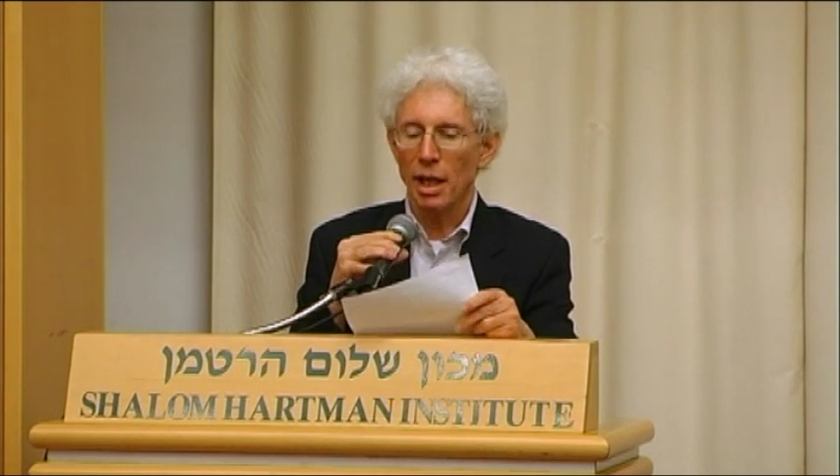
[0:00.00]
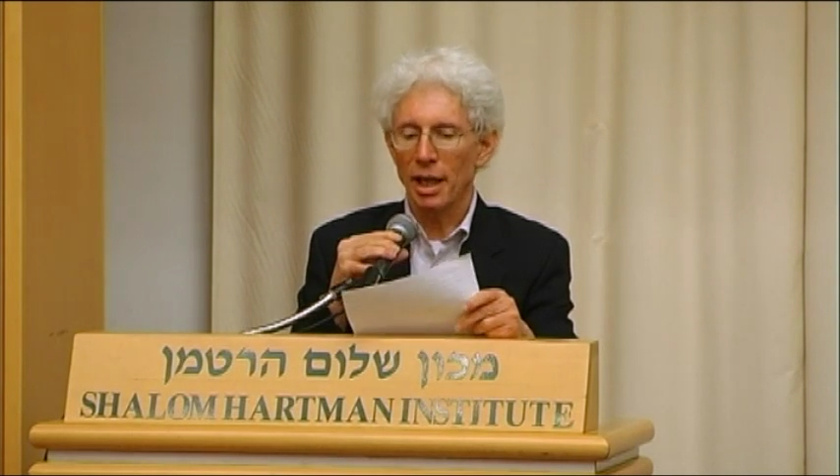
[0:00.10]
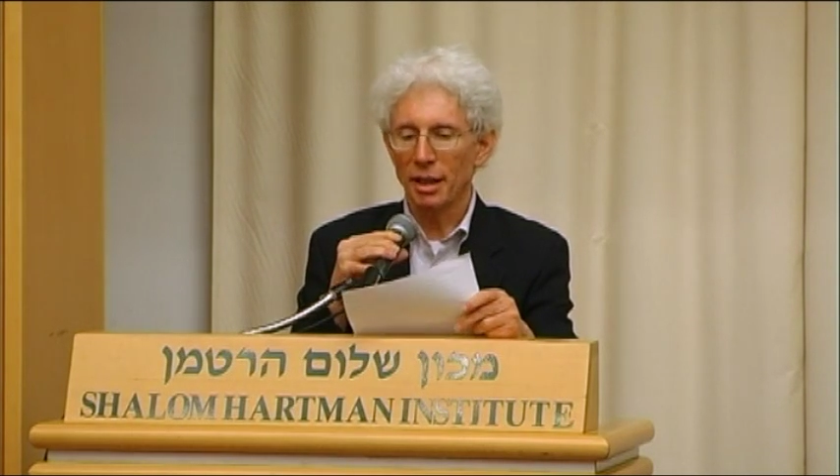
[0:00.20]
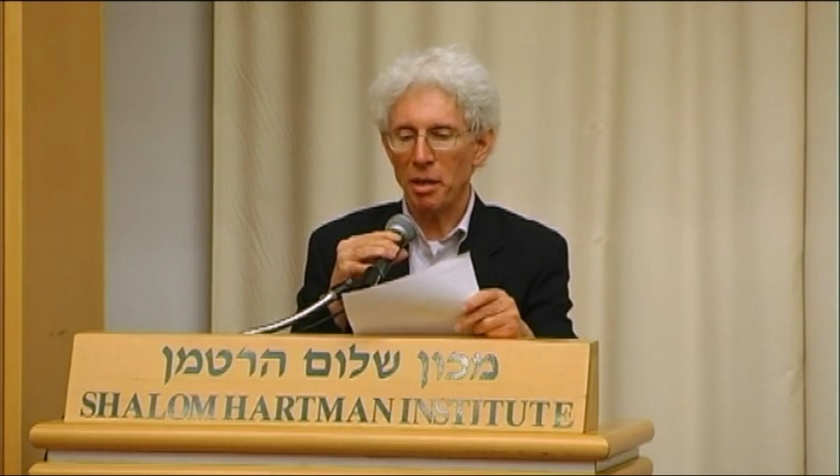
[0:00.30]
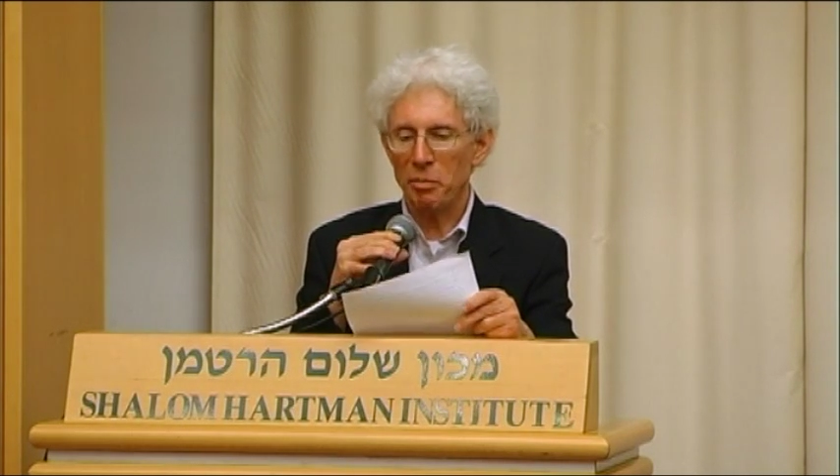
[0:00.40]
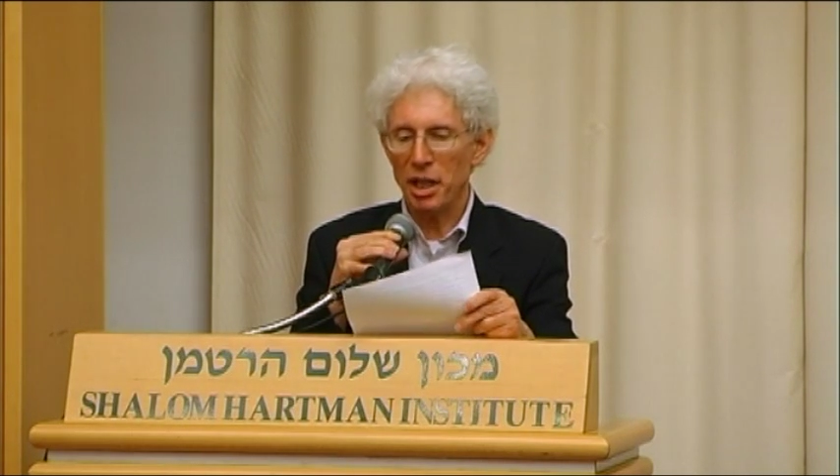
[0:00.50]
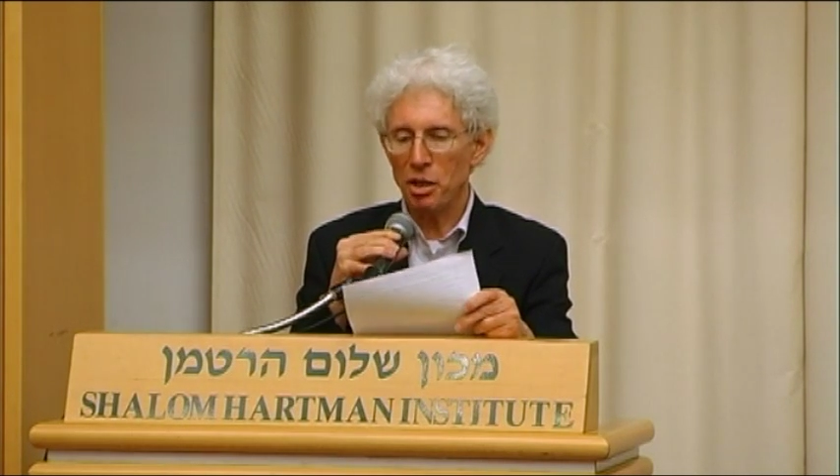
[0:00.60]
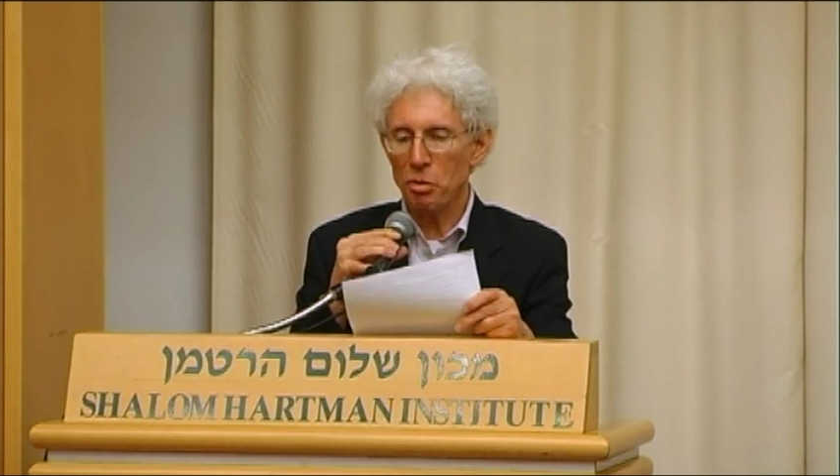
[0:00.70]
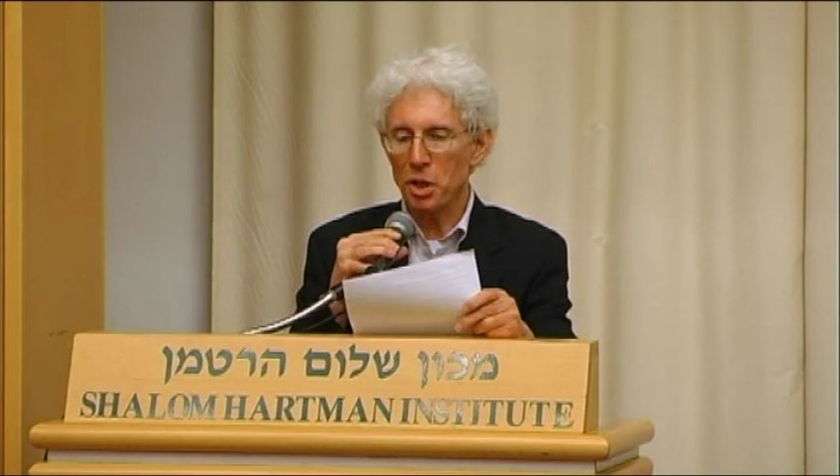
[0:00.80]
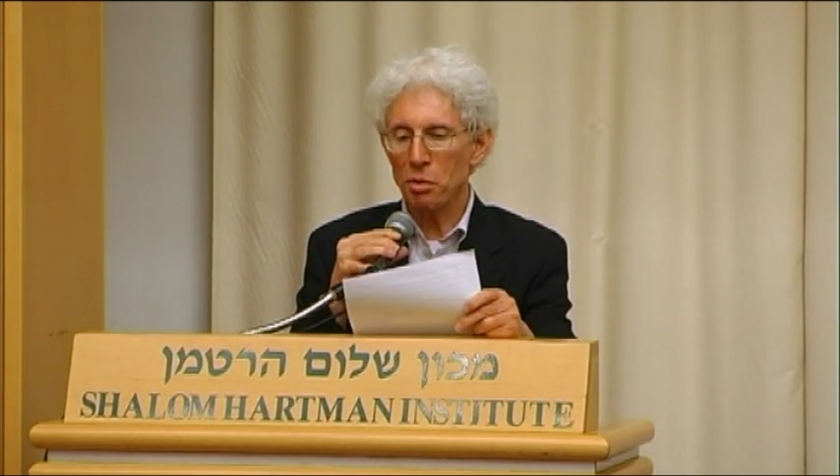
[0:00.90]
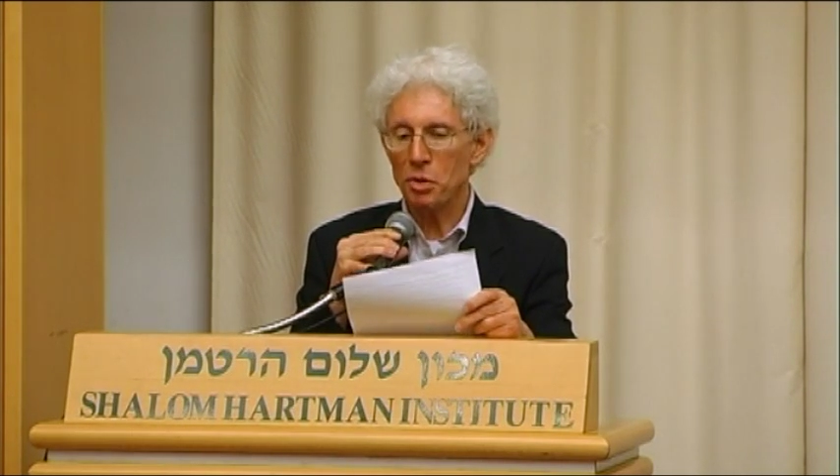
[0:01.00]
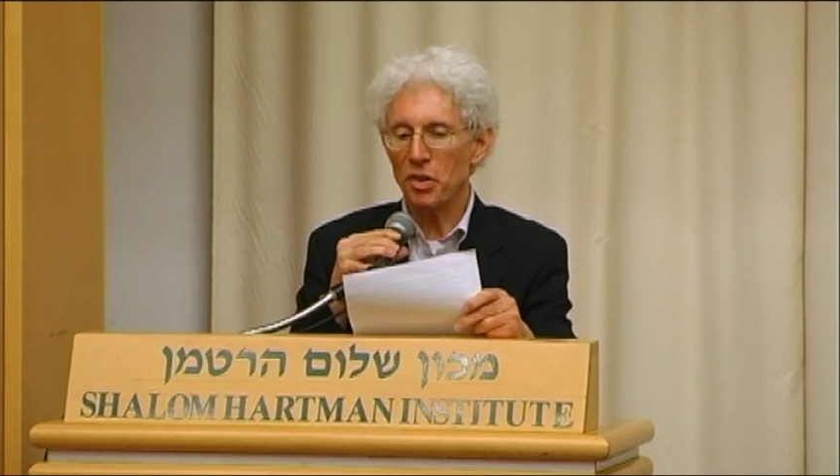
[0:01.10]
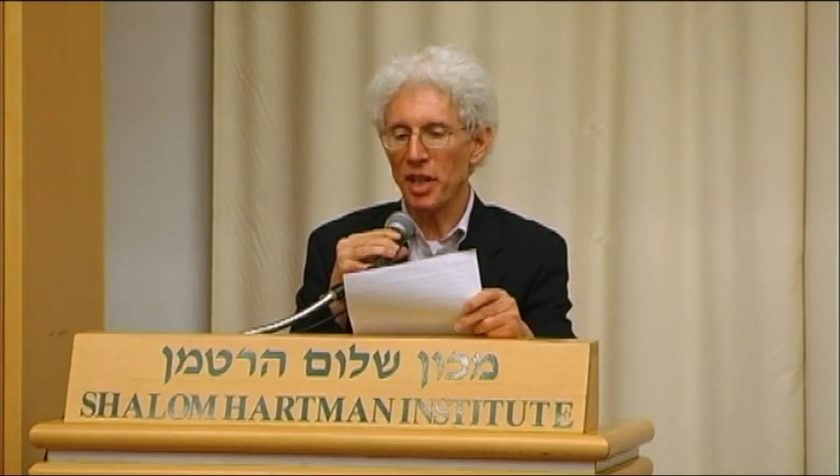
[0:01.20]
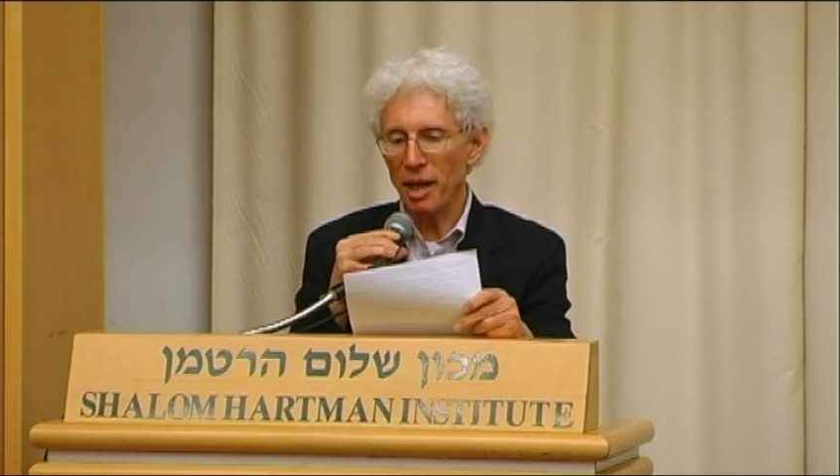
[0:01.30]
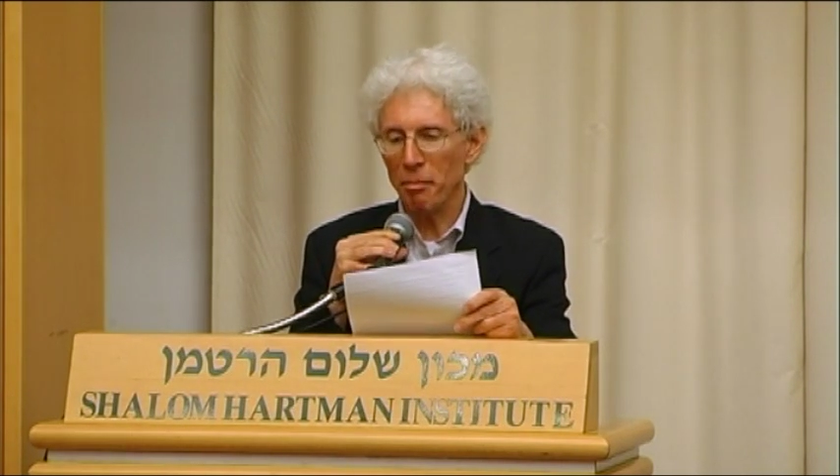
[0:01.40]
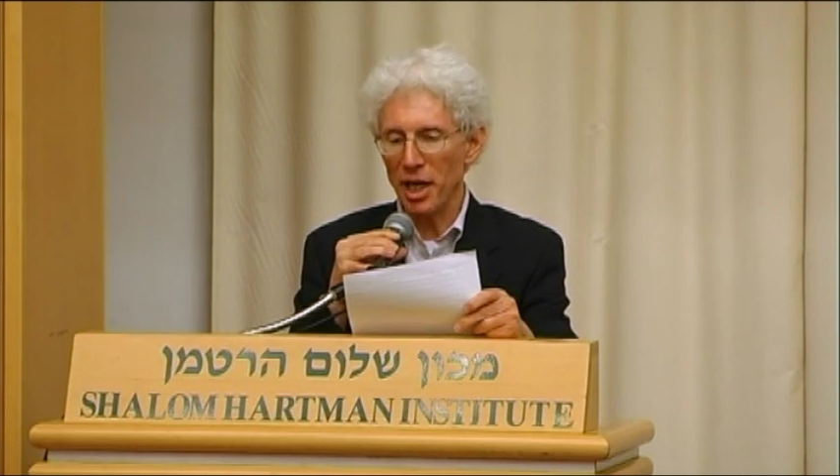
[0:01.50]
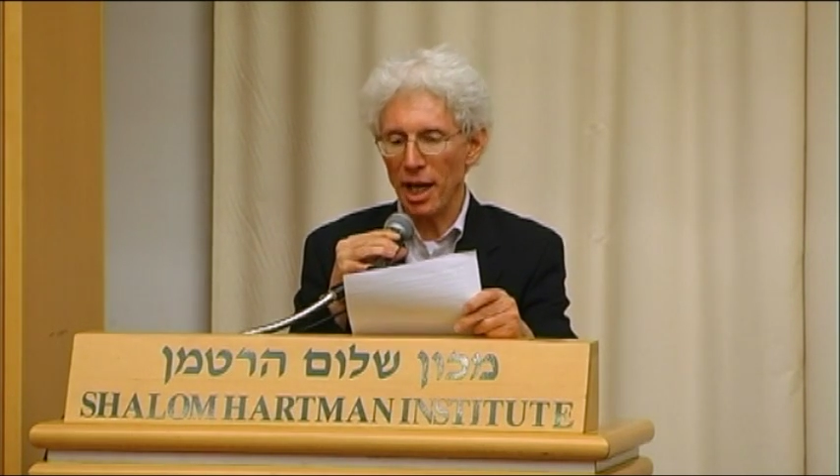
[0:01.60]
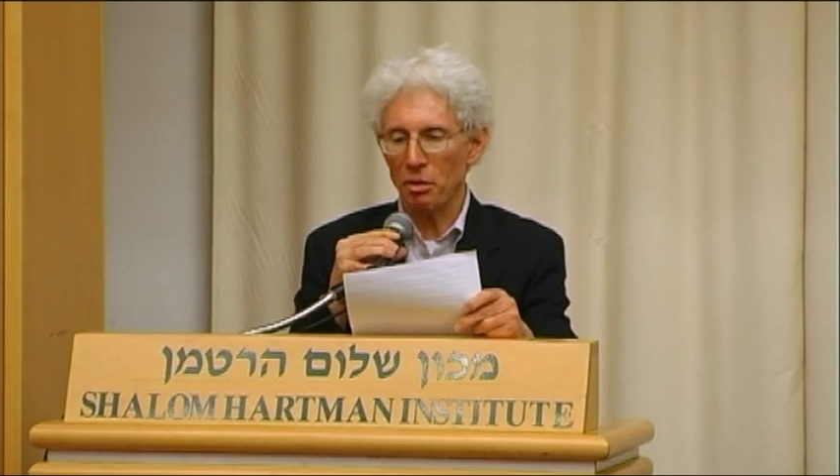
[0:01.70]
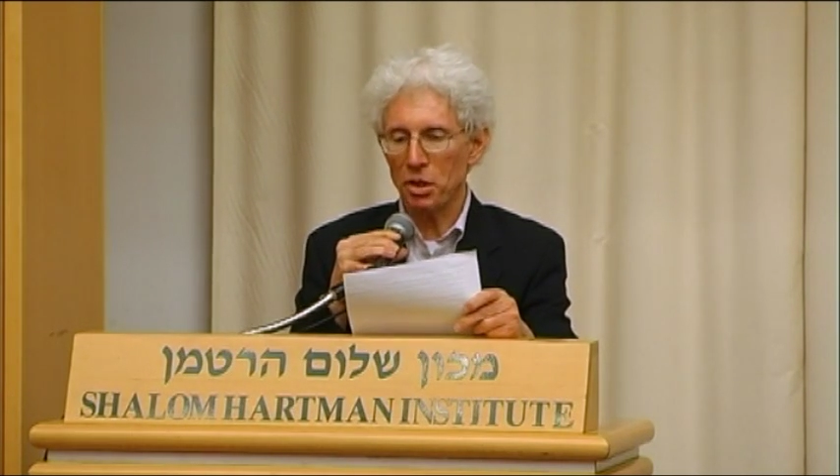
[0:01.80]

And let me introduce them now